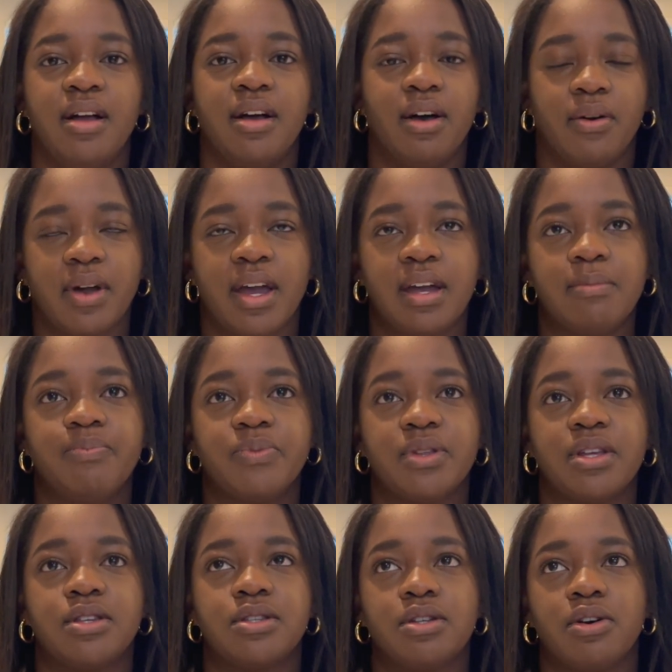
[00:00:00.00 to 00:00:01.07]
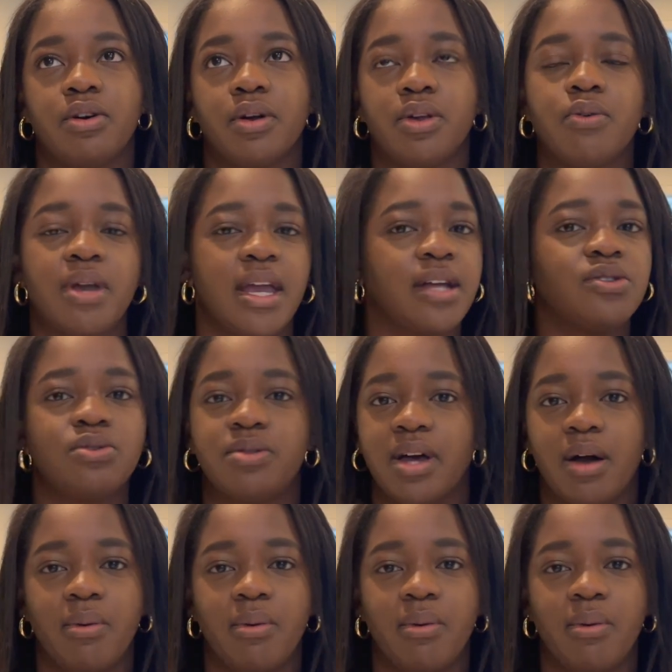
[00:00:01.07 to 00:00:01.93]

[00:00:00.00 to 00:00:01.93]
Okay. So you can't do that